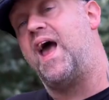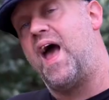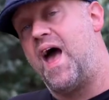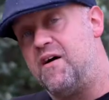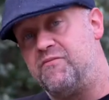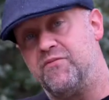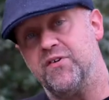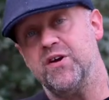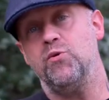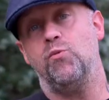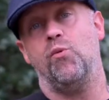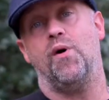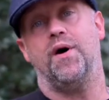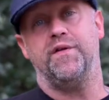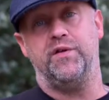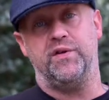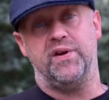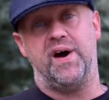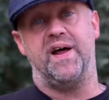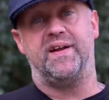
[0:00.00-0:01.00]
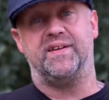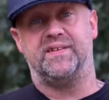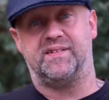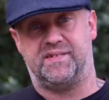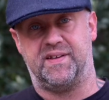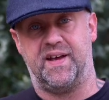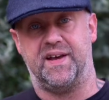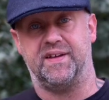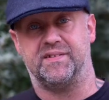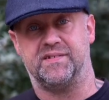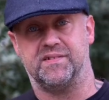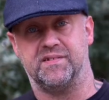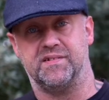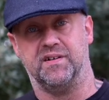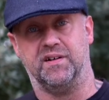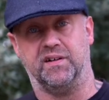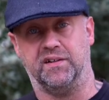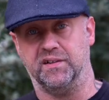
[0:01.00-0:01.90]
everyone in the United States